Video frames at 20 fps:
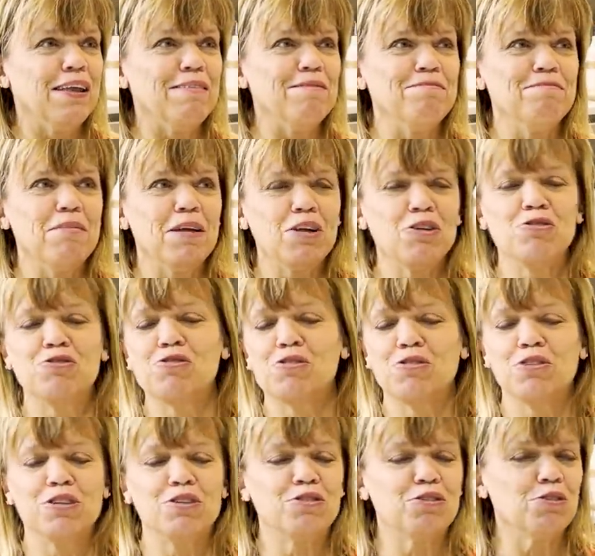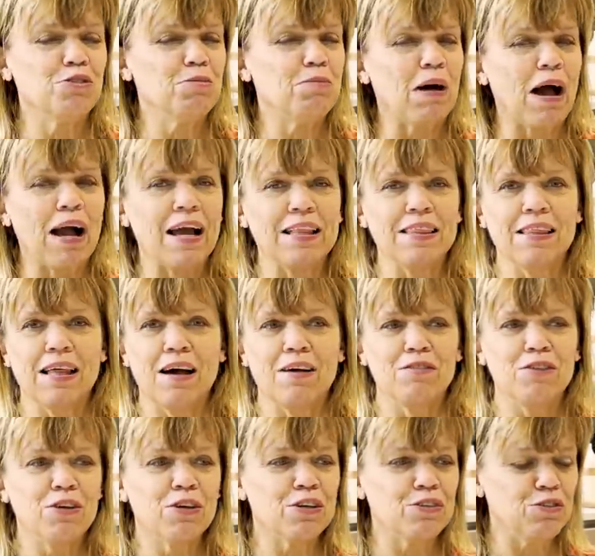minestrone soup I
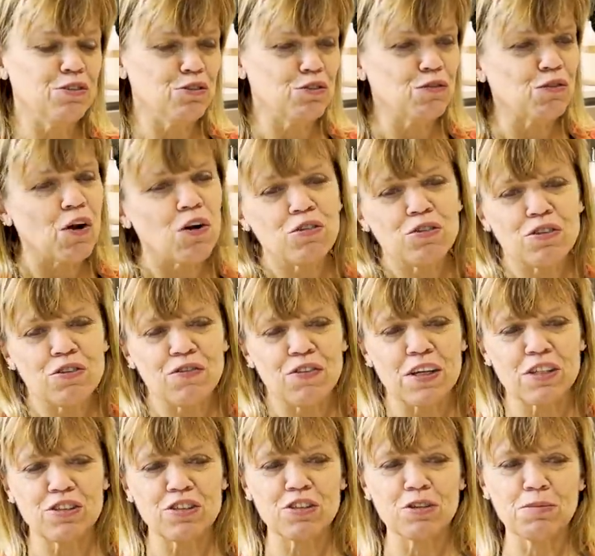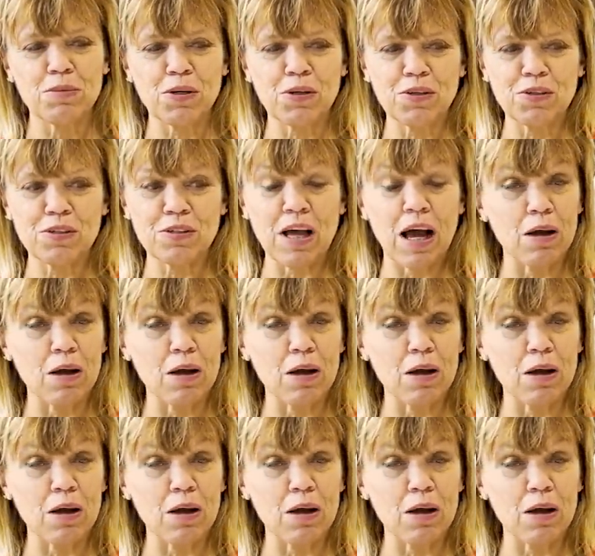love. You can use frozen vegetables.